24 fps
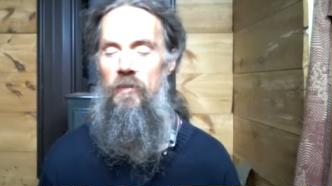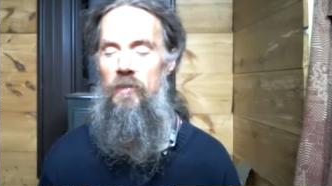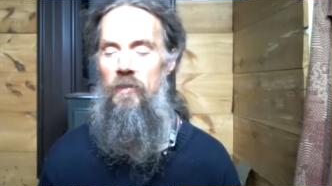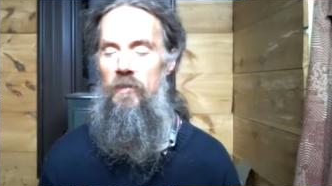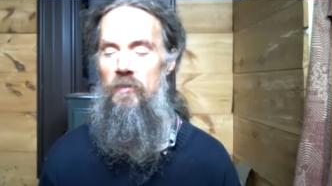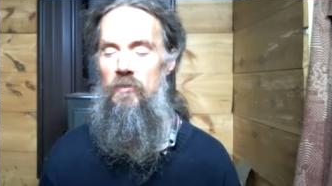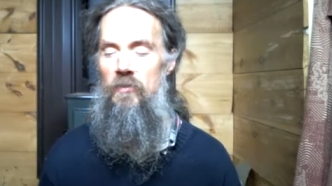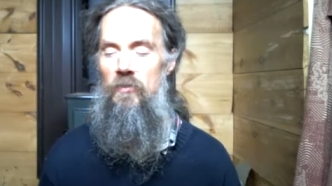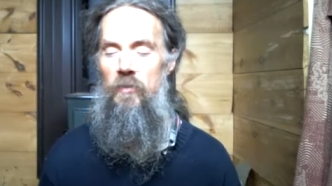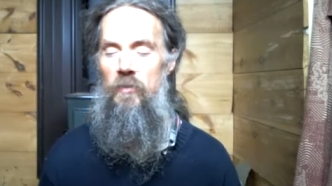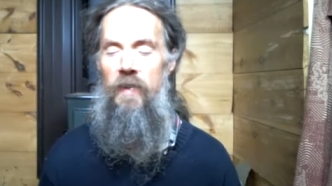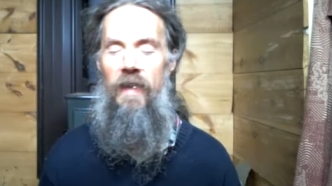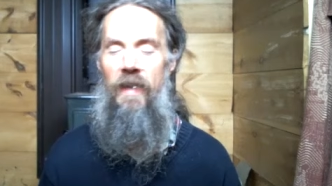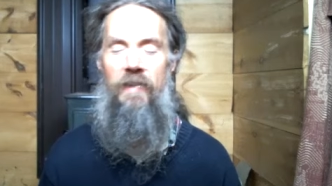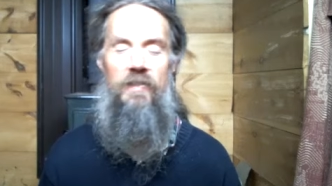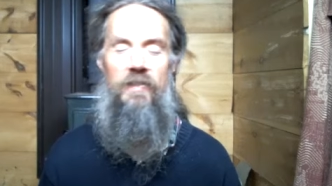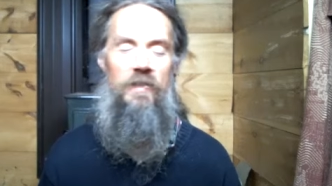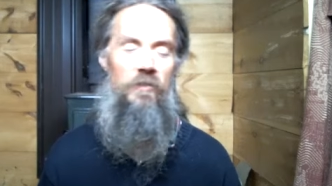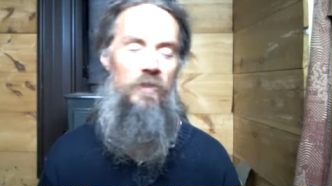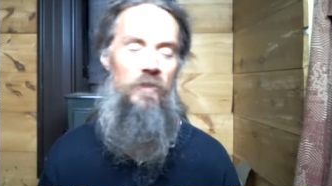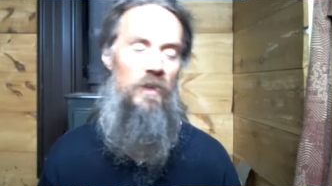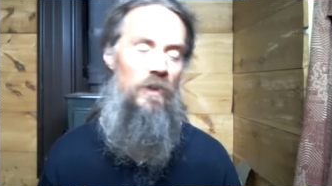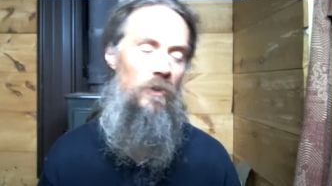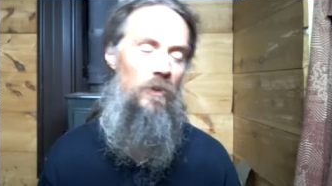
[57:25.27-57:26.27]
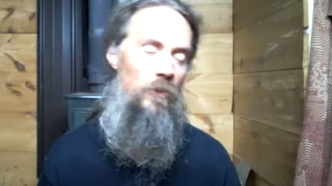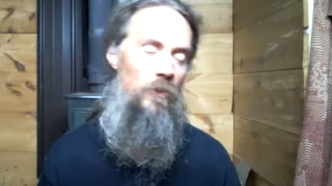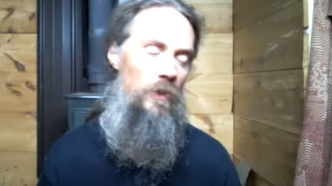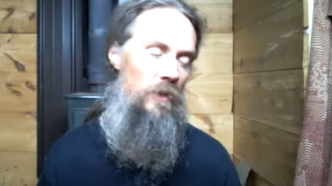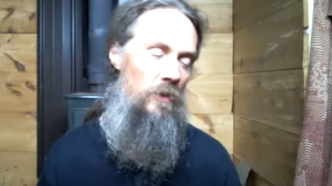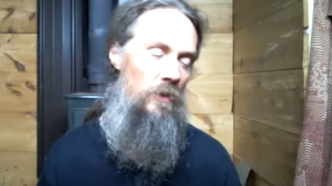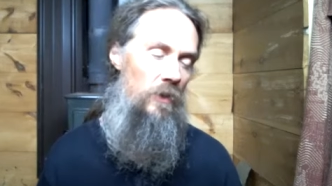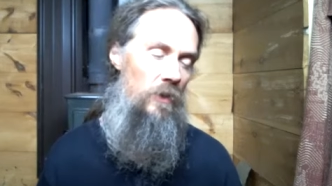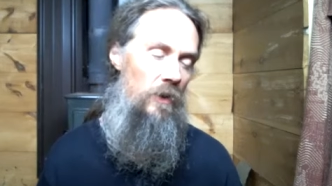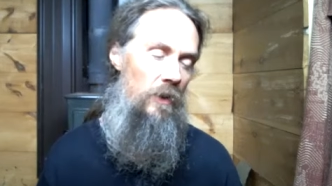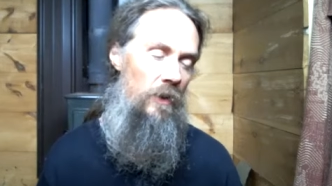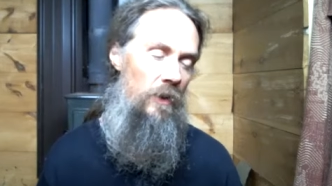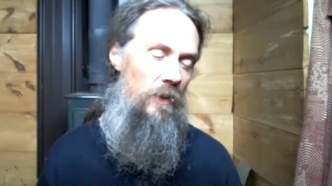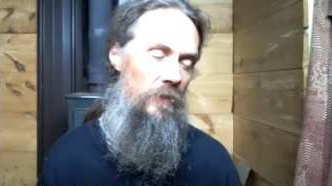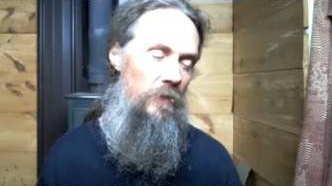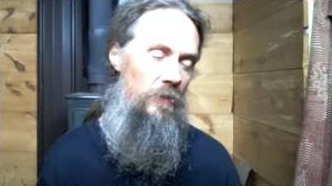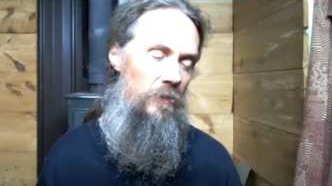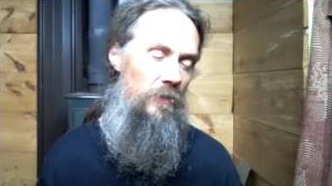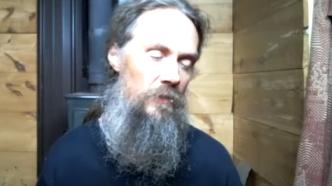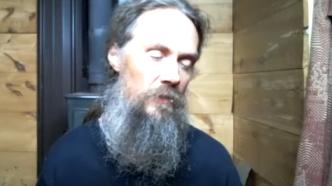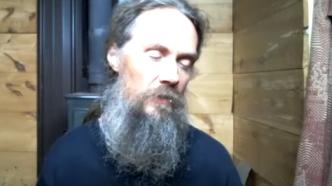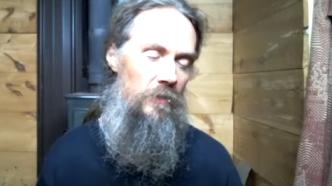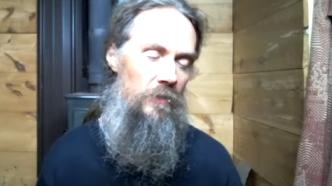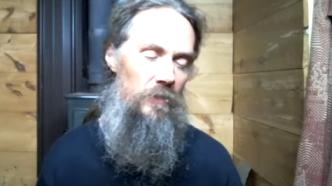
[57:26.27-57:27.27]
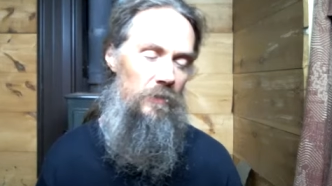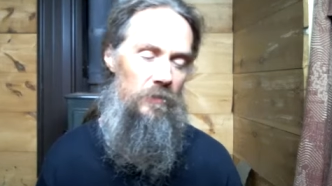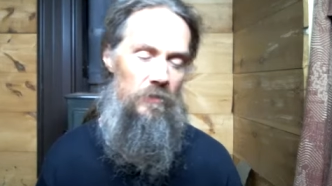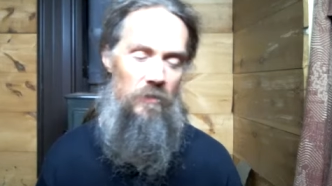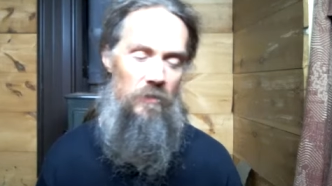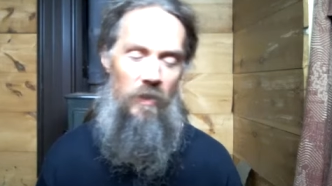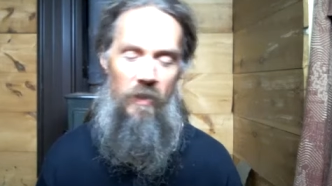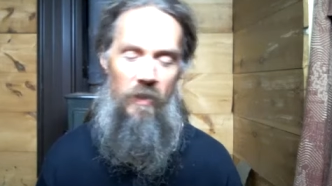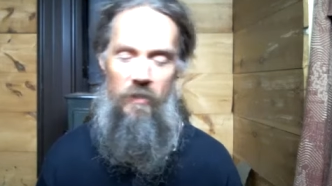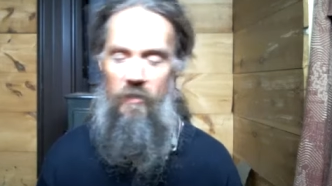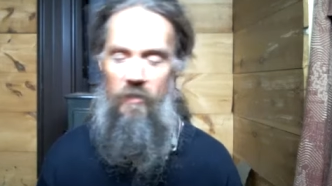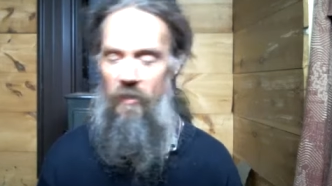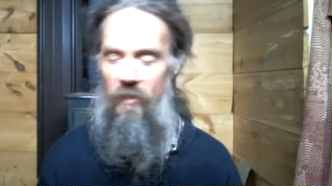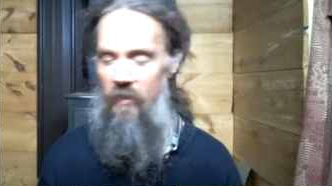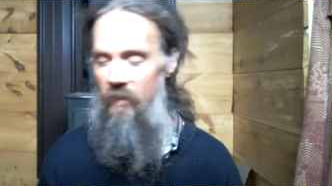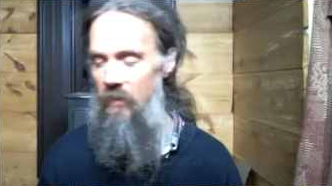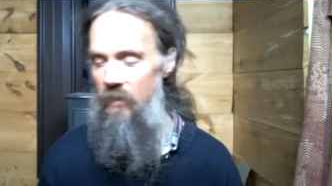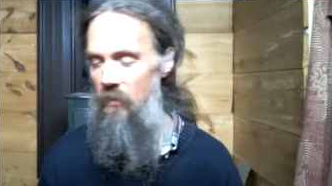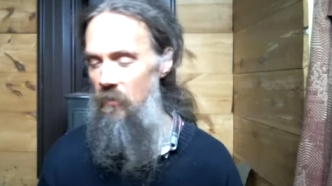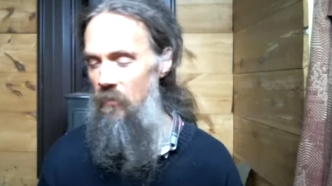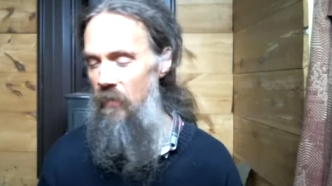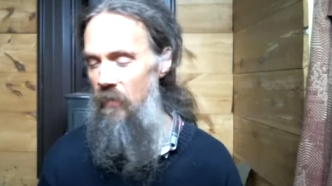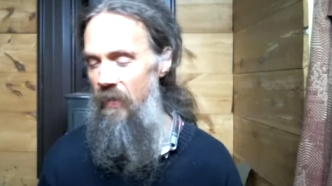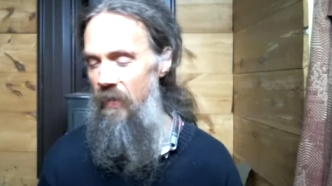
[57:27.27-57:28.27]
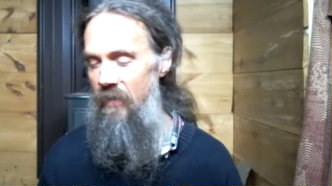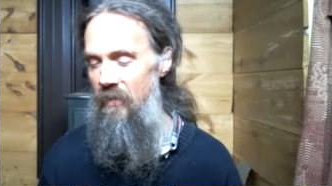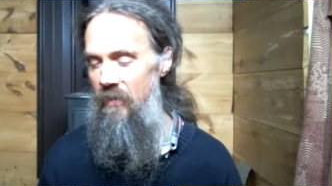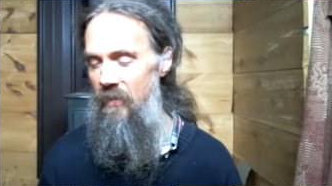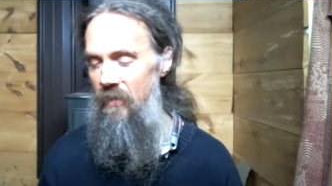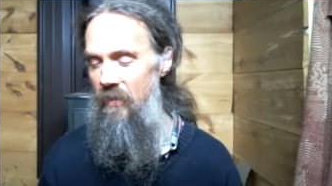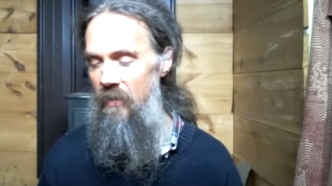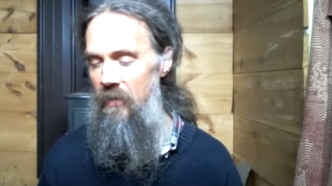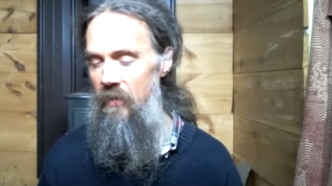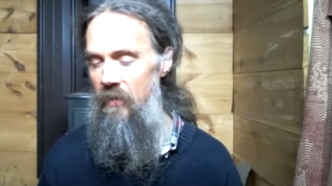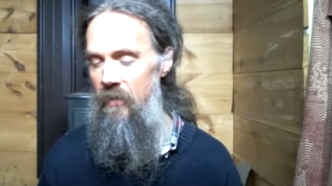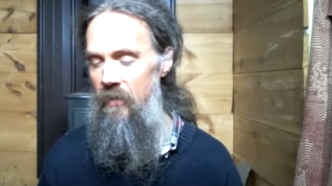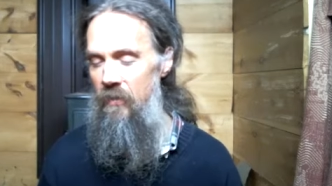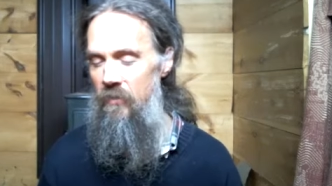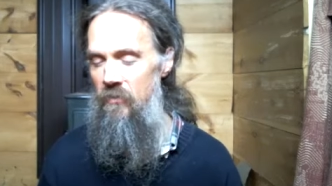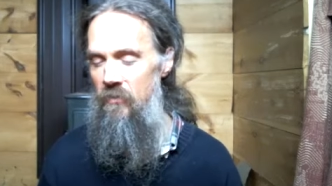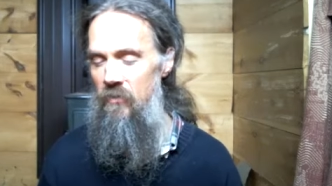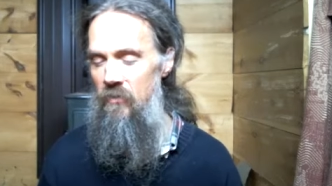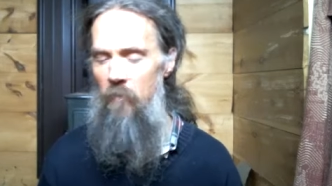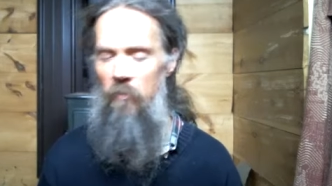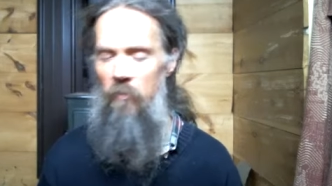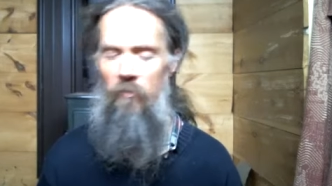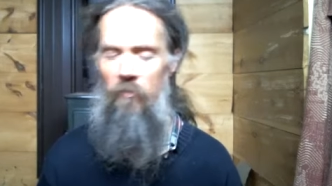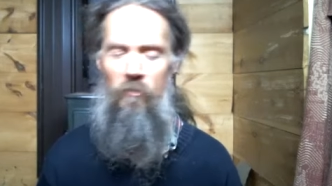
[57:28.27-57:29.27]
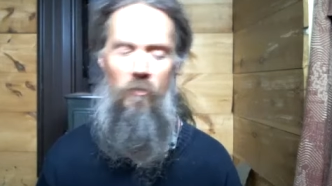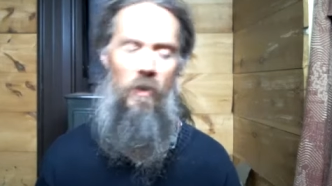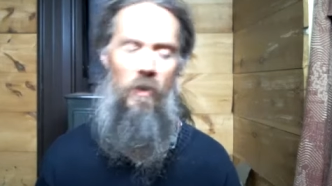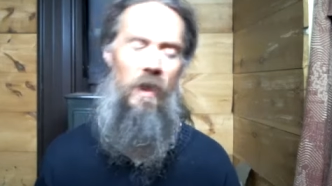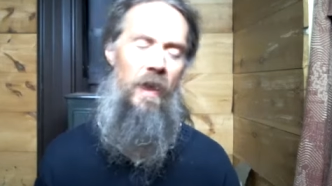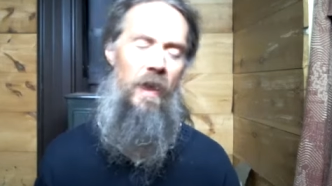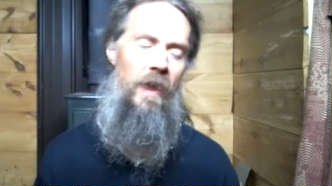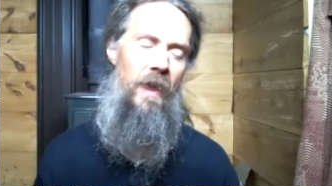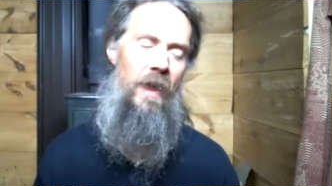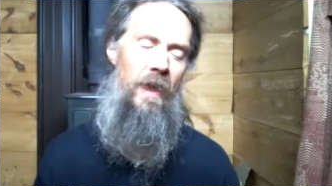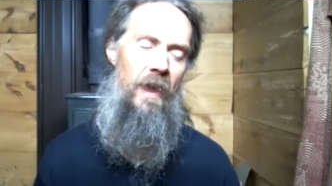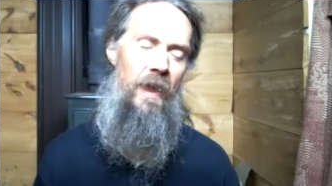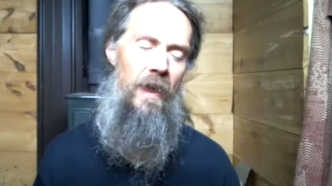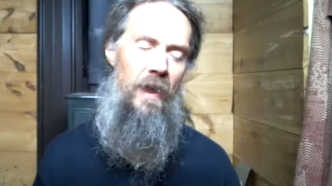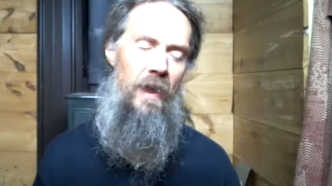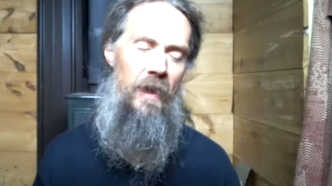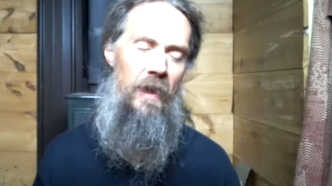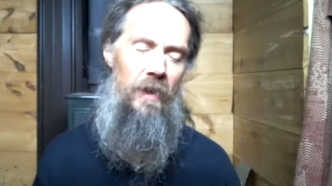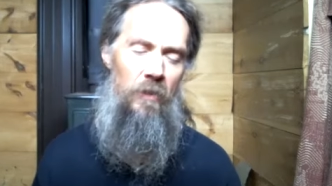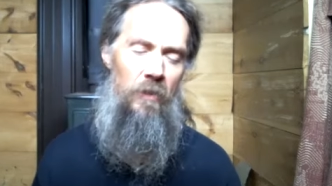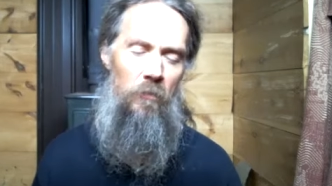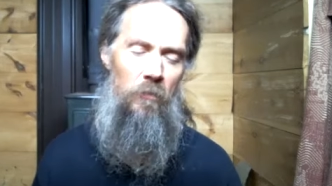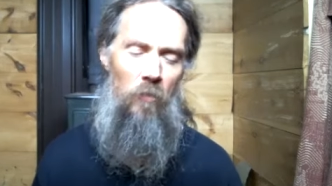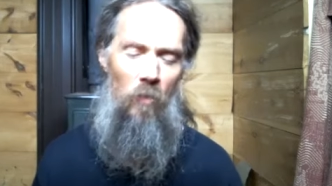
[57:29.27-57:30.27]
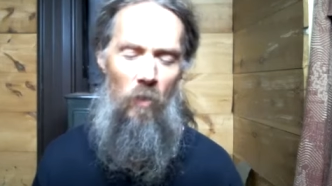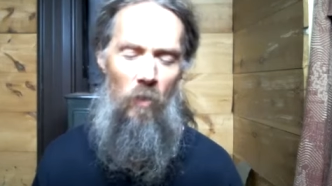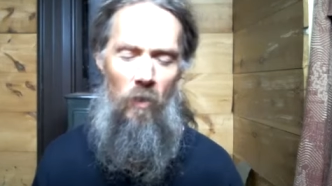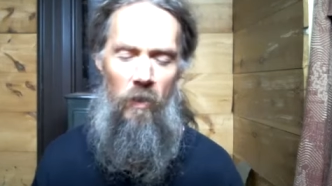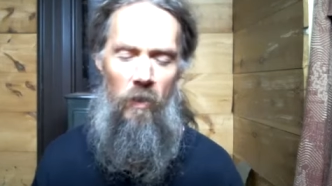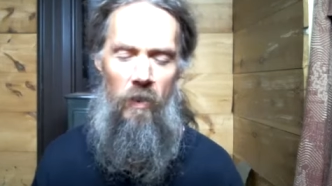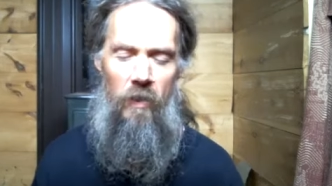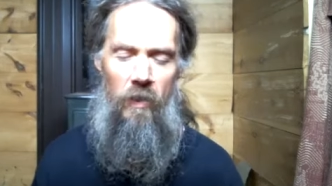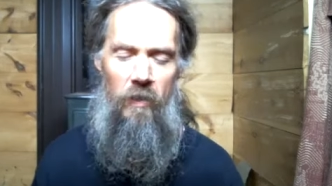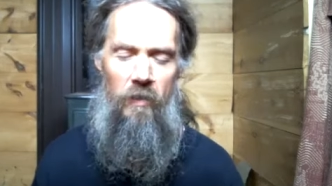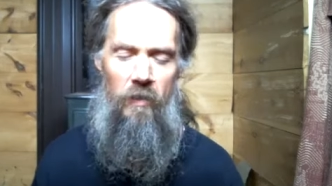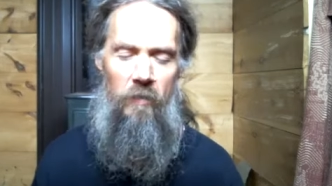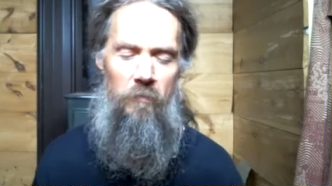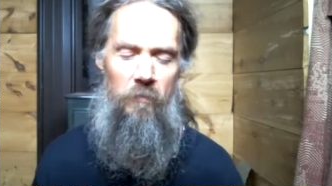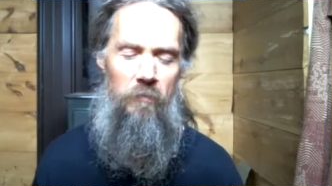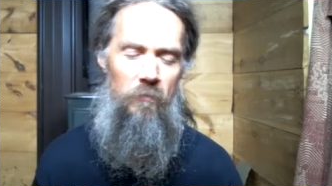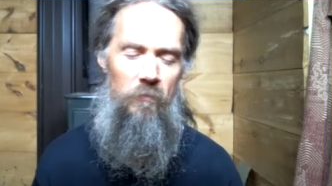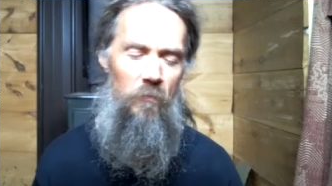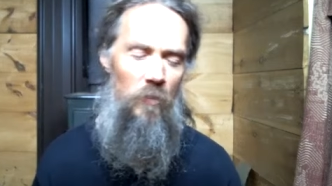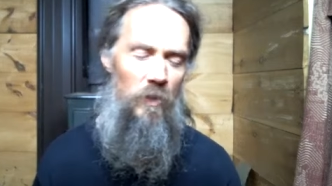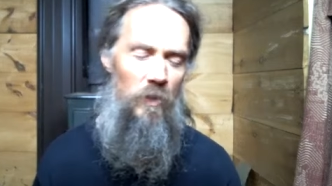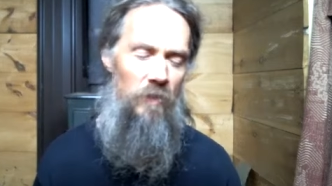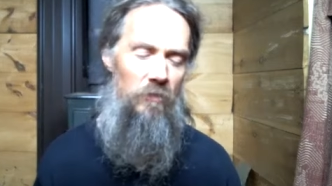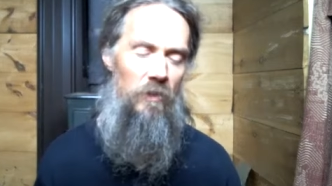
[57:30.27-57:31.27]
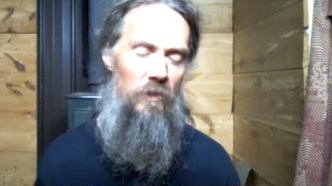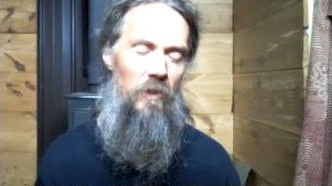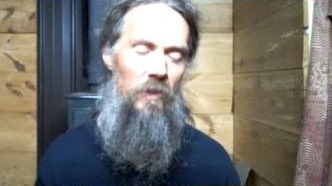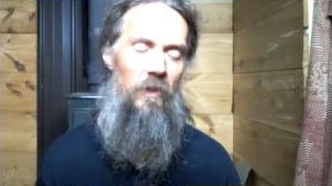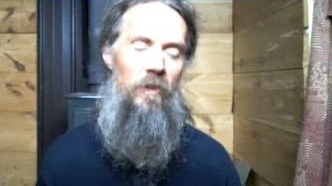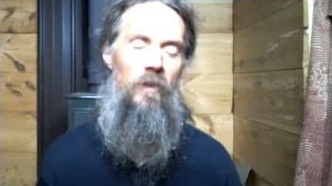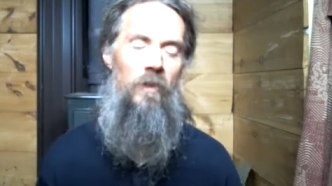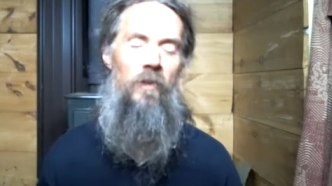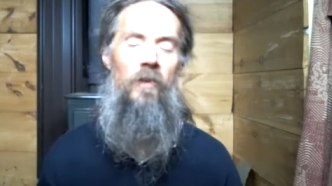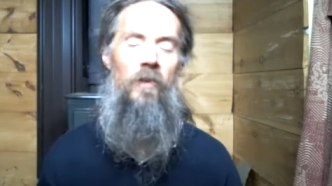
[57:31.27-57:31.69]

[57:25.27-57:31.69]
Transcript: there's reactivity going on there's i think i don't like this i'm afraid i'm worried i'm whatever